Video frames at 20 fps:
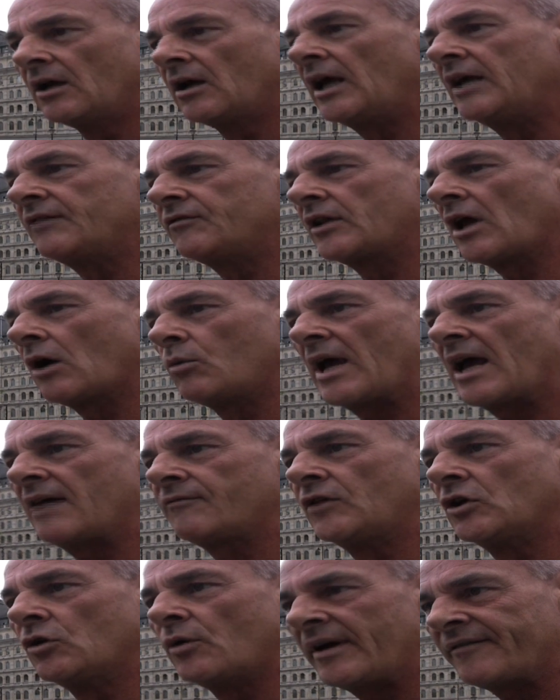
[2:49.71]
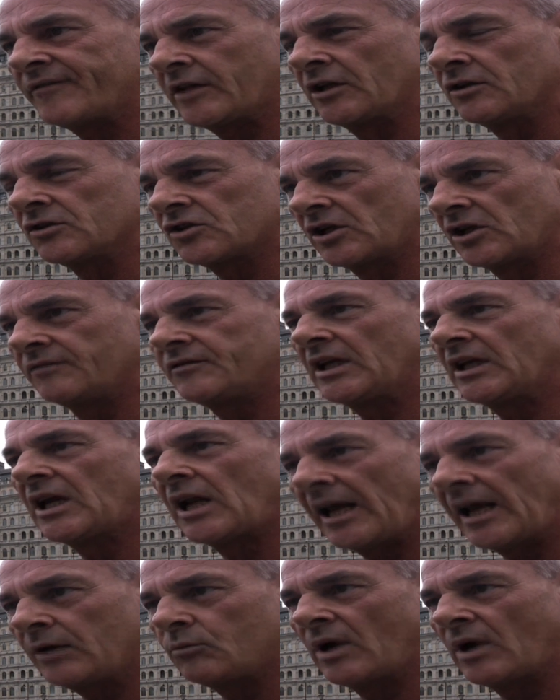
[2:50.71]
even though we have new evidence and
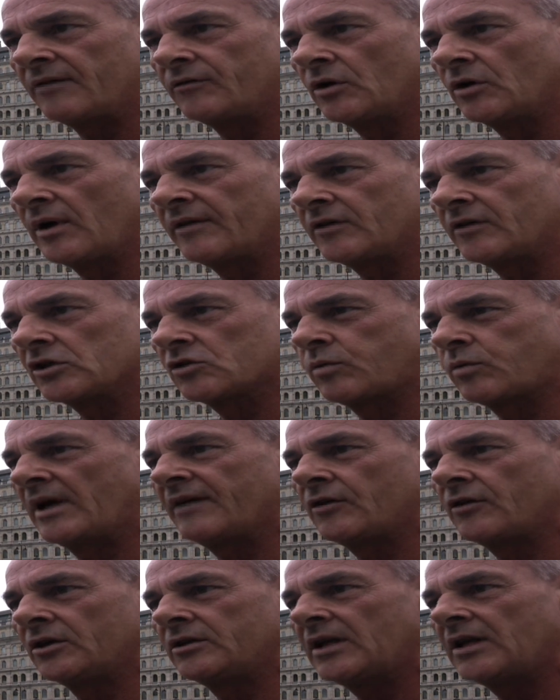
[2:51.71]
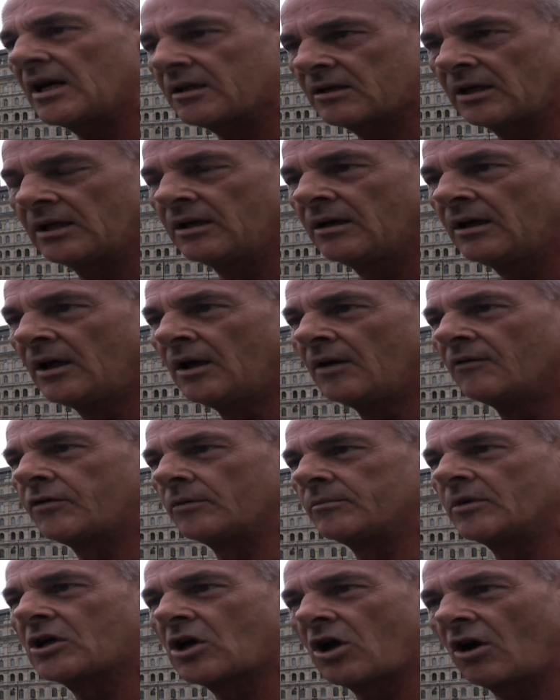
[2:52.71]
declared we have new evidence, we have heard nothing
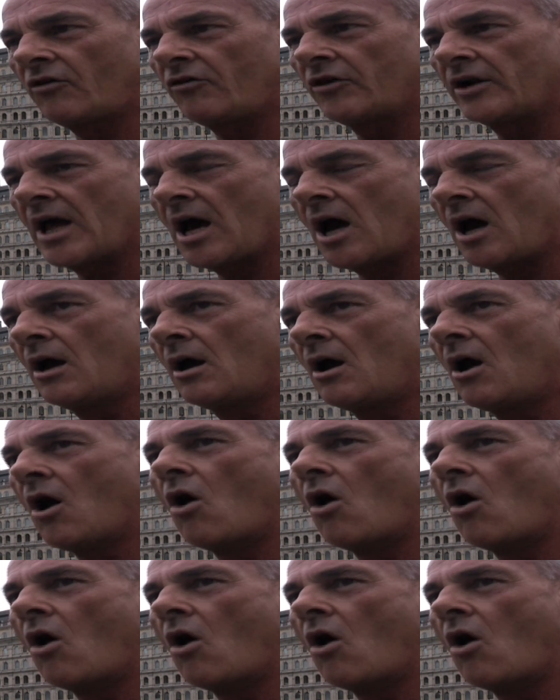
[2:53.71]
from the coroner